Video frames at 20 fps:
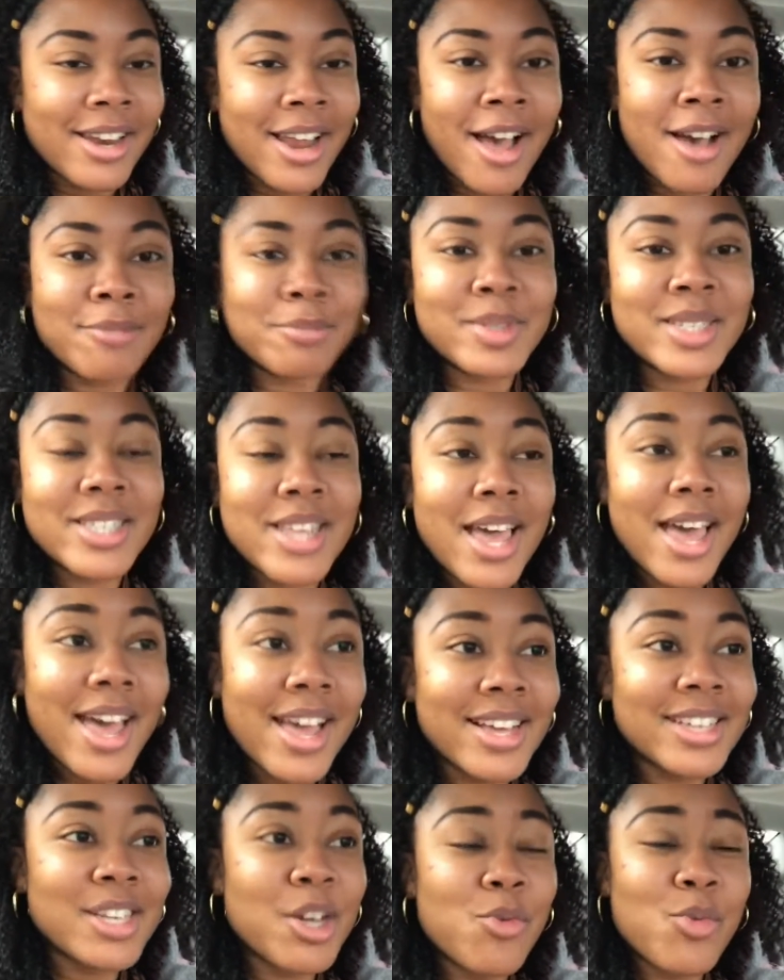Not today,
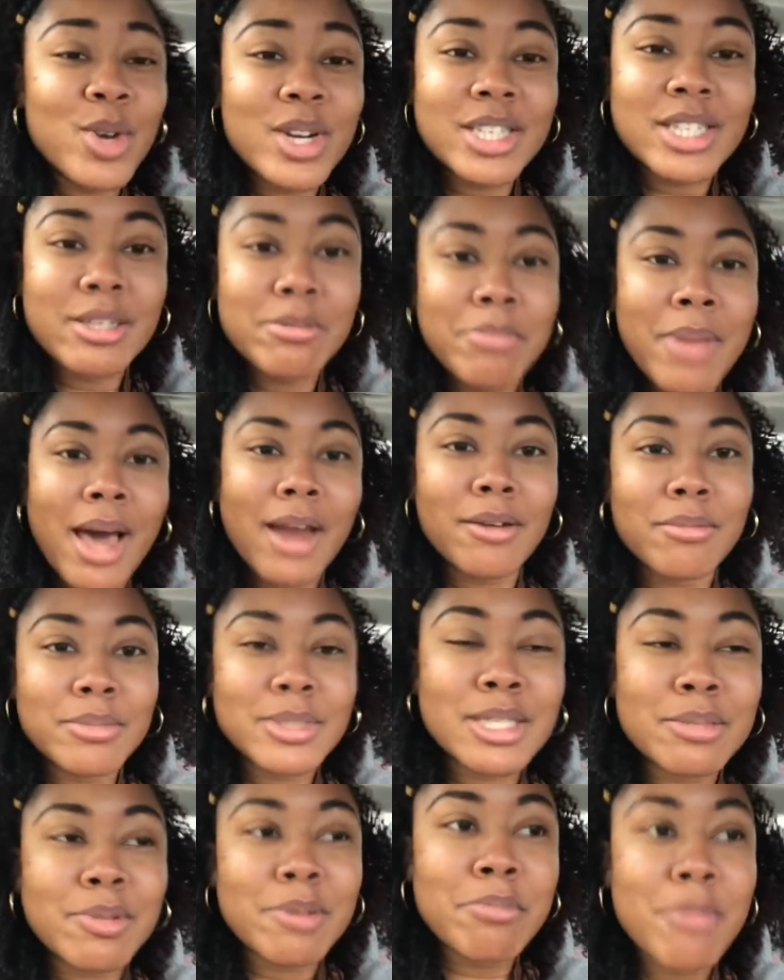because I wanted some
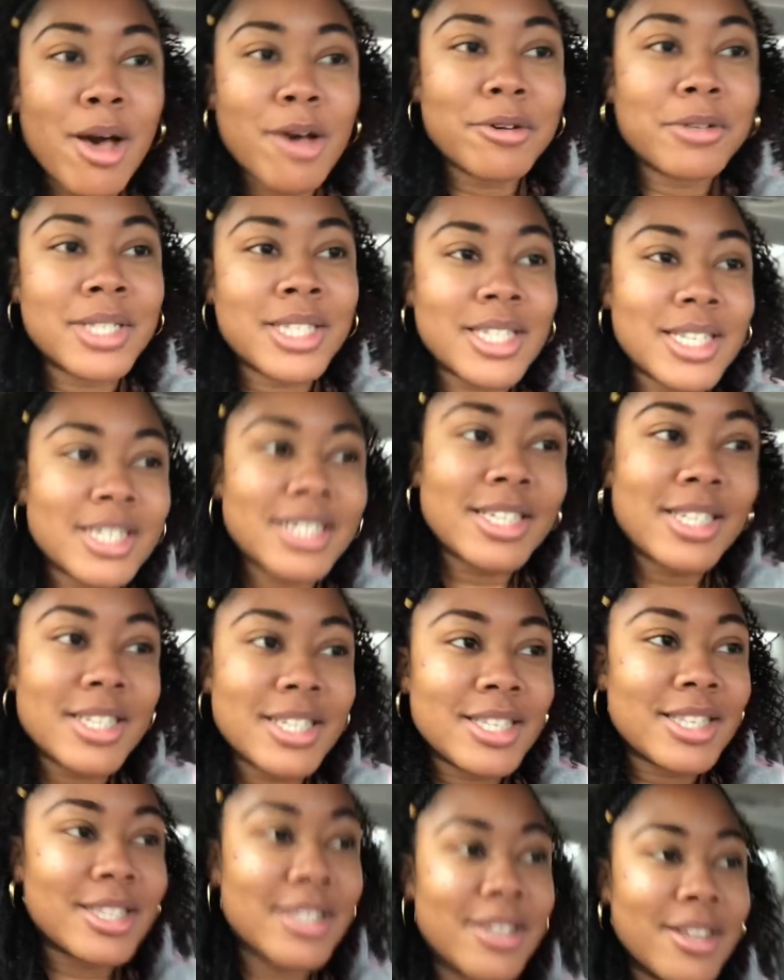bottomless mimosas.